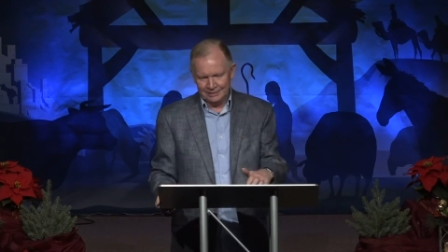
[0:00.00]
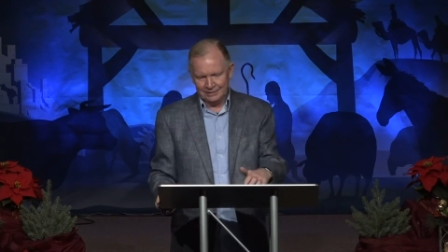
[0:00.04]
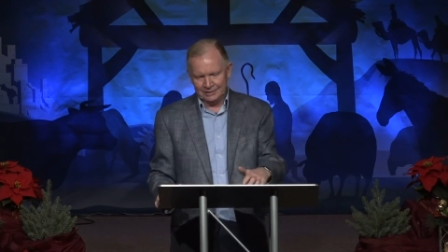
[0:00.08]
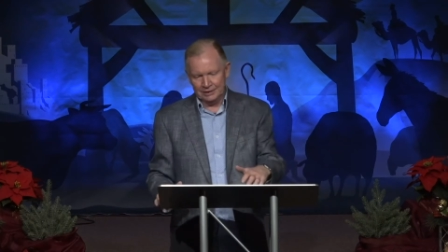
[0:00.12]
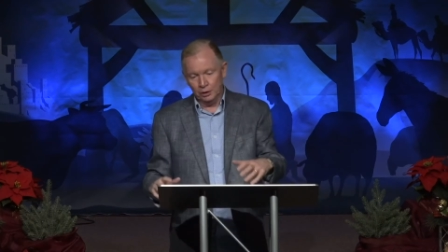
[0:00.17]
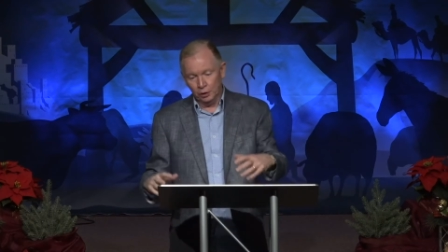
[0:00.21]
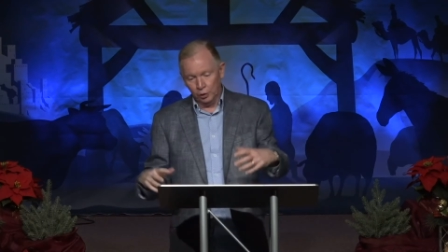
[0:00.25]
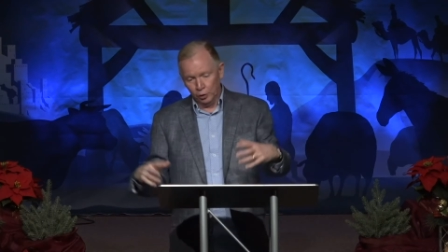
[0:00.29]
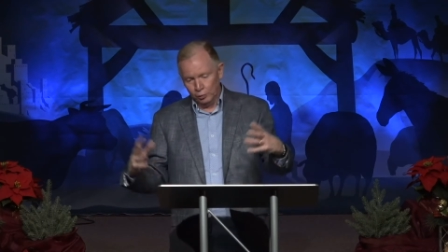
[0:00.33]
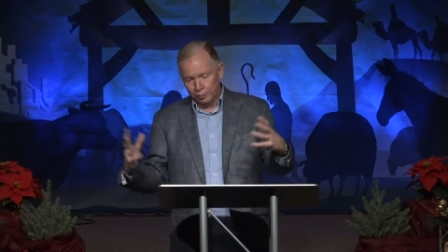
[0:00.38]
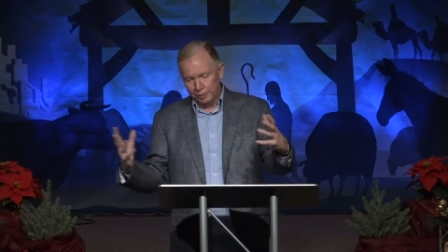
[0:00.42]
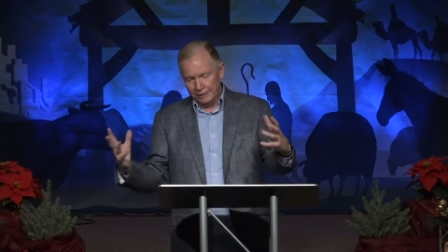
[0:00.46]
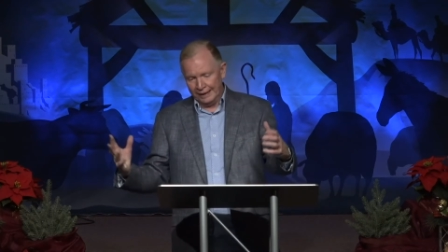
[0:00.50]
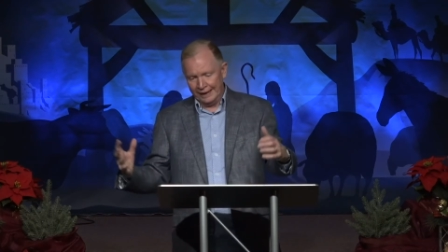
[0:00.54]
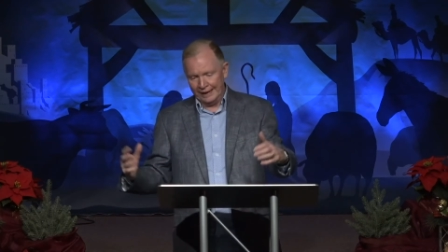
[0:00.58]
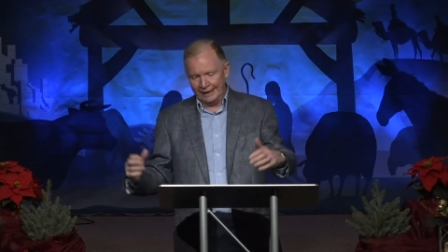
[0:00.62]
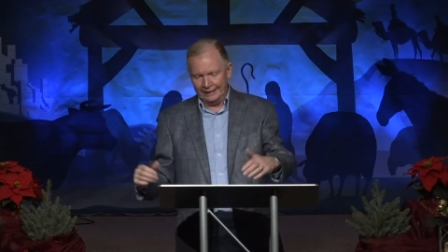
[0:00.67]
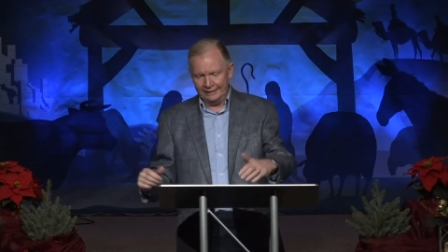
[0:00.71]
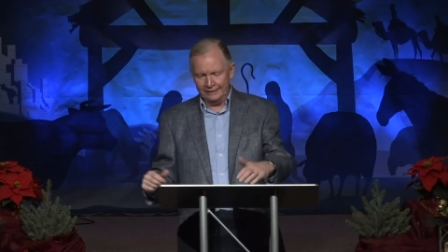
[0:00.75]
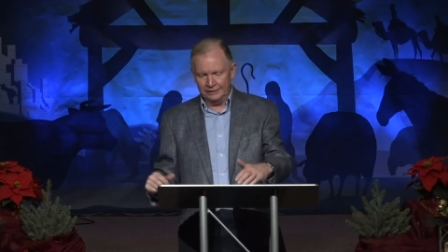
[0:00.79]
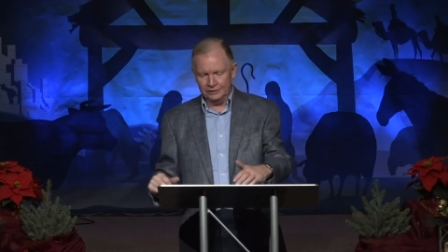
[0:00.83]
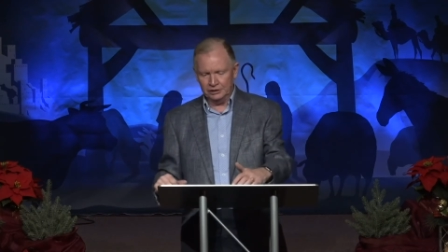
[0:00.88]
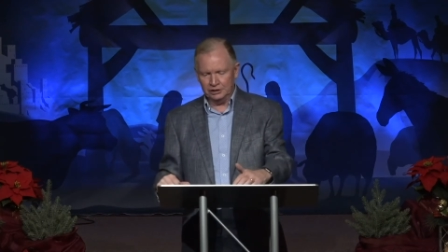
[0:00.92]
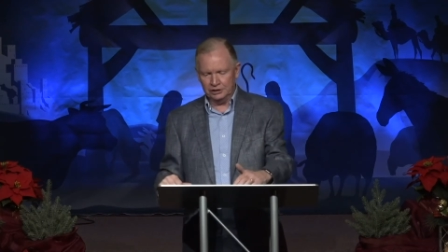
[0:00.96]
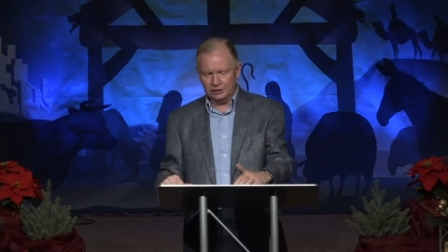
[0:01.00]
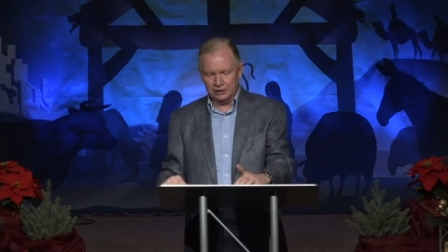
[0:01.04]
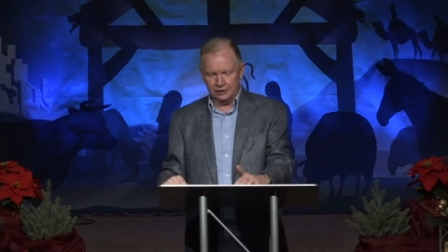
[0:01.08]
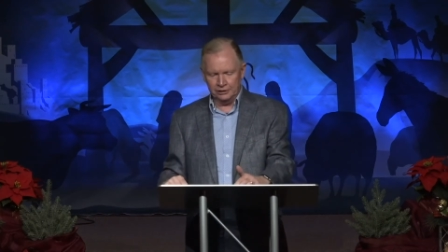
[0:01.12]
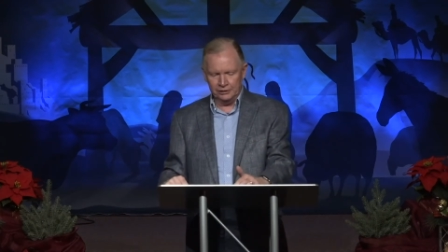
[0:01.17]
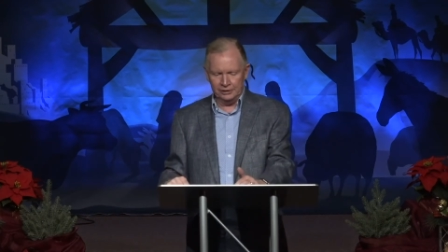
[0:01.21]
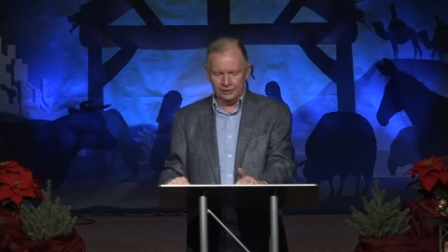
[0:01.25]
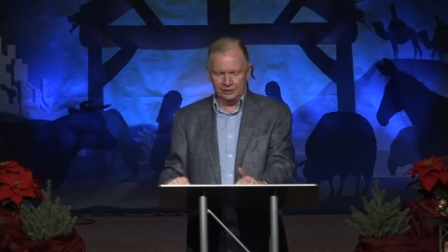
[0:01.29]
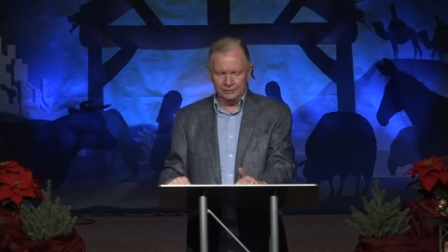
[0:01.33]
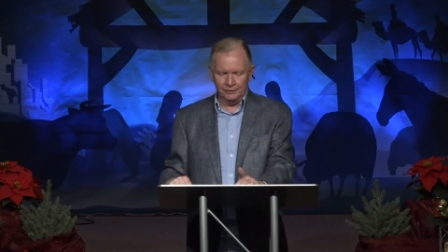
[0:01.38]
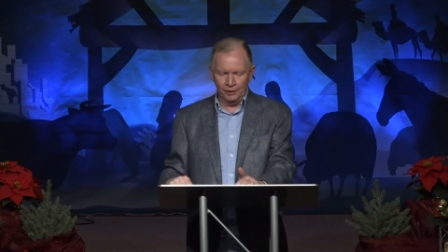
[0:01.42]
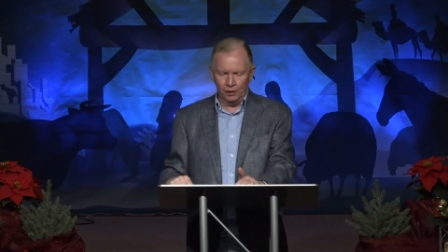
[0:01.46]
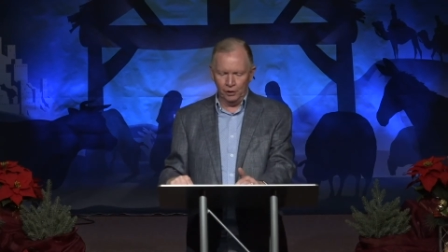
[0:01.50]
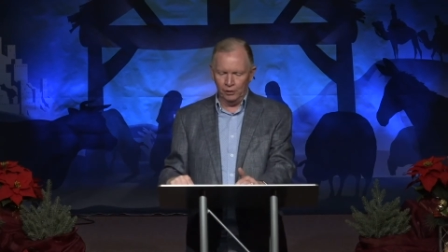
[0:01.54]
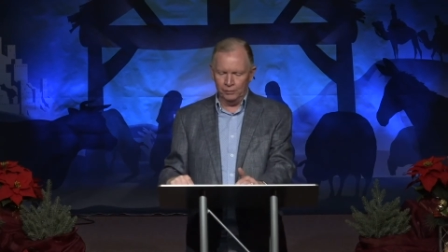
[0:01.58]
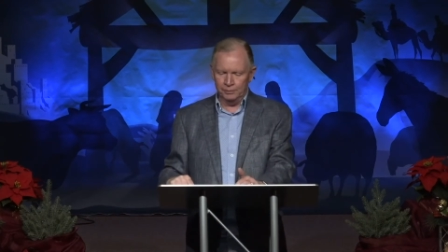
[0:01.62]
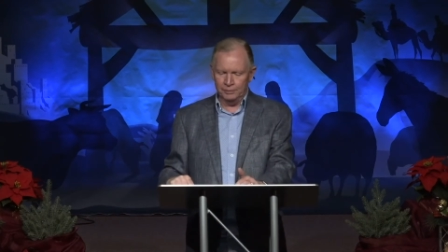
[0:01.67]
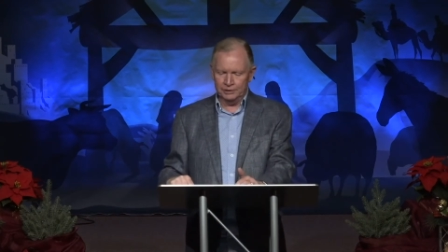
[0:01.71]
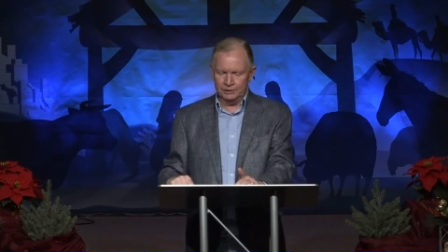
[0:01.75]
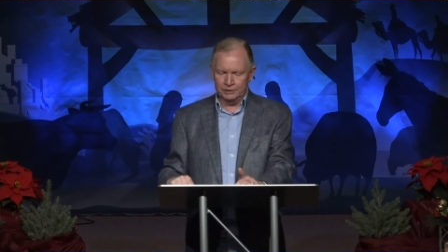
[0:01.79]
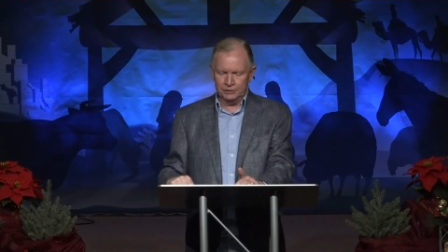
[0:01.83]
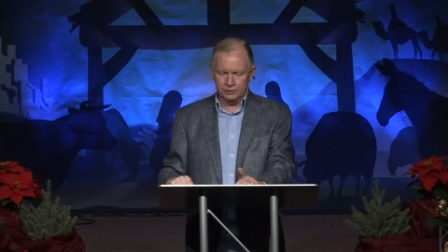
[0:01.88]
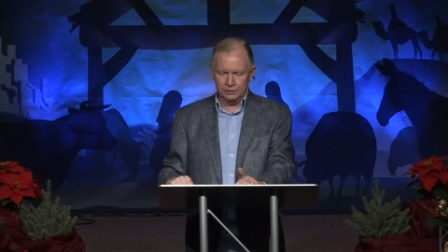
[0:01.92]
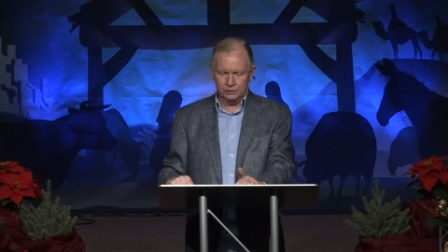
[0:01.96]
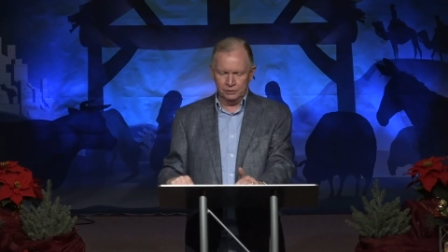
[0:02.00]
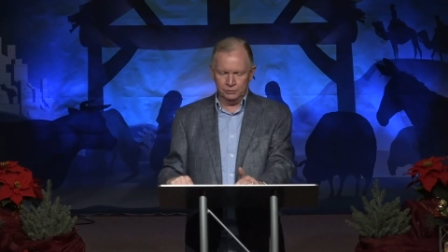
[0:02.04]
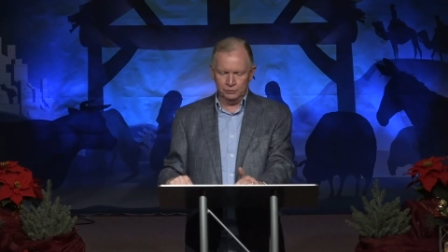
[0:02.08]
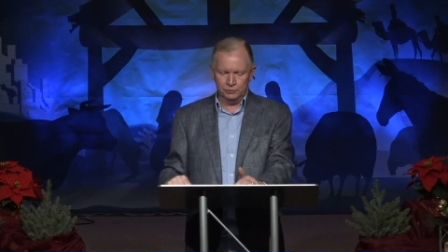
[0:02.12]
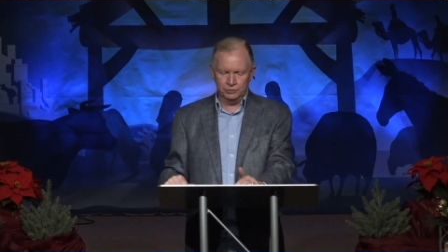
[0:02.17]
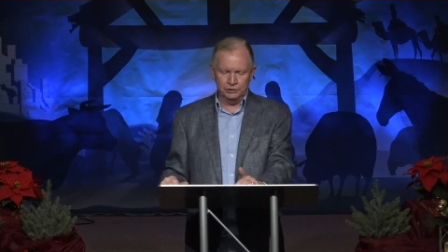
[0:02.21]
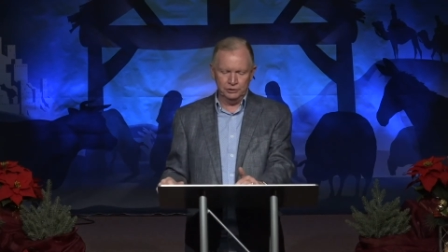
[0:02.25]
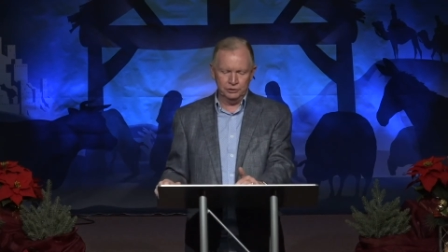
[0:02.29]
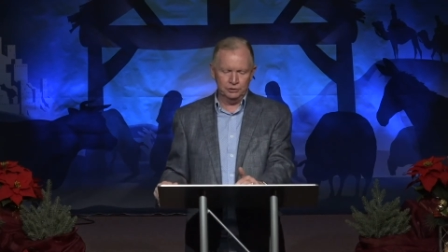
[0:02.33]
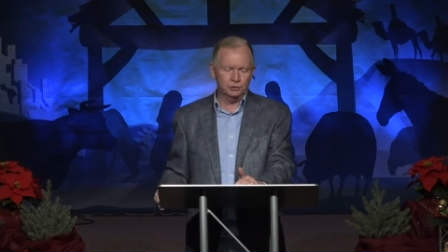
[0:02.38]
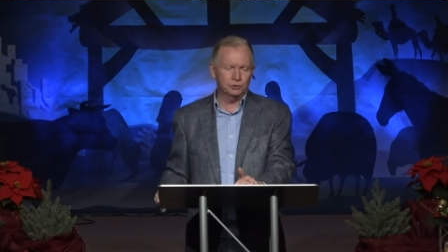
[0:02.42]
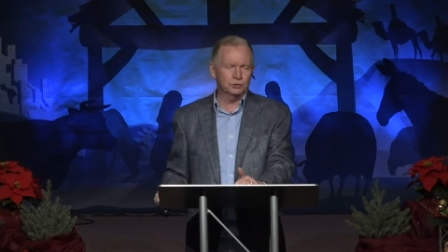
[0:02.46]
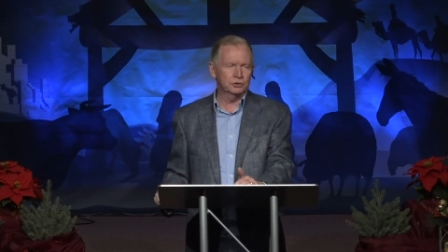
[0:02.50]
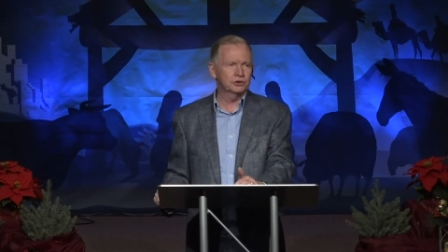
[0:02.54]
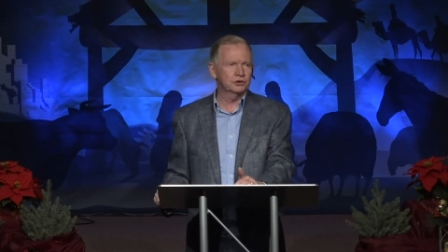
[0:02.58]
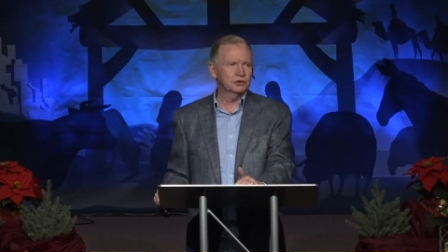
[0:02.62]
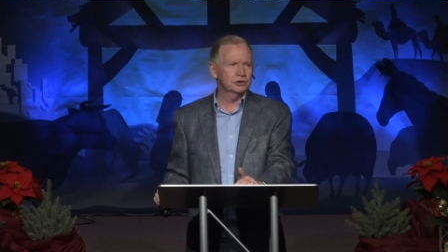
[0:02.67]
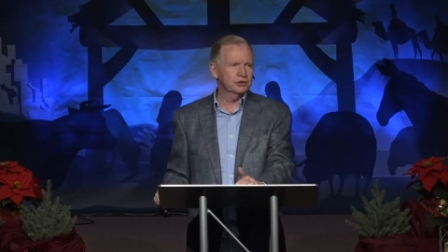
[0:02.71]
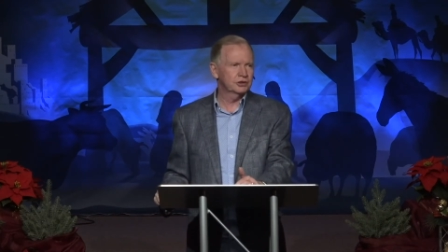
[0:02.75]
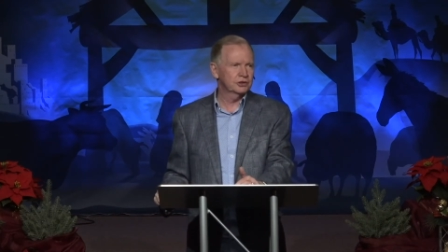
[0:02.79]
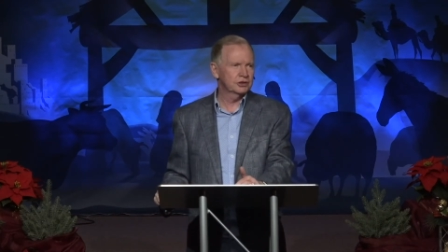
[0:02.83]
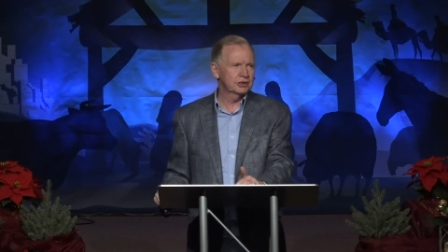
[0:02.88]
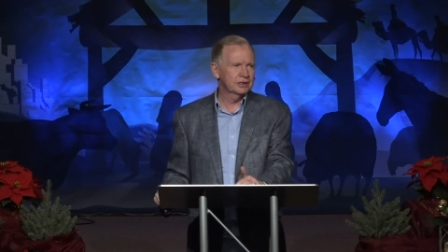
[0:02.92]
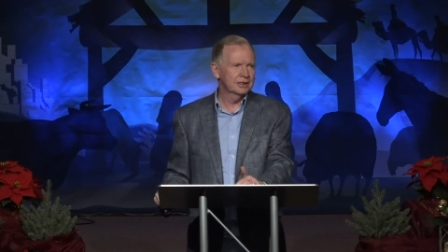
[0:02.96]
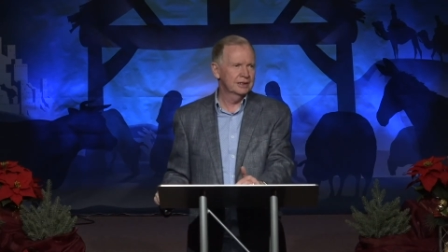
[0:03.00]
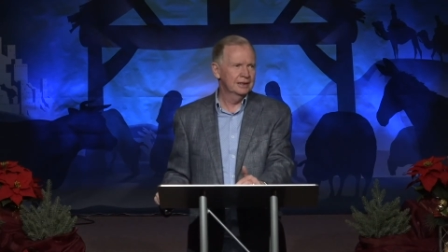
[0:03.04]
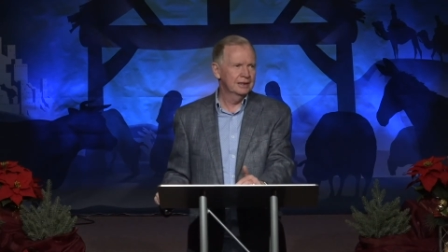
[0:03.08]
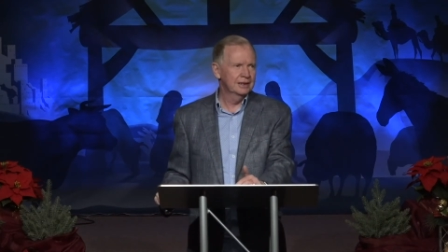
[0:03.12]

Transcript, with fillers: an open handed sharing of all material resources.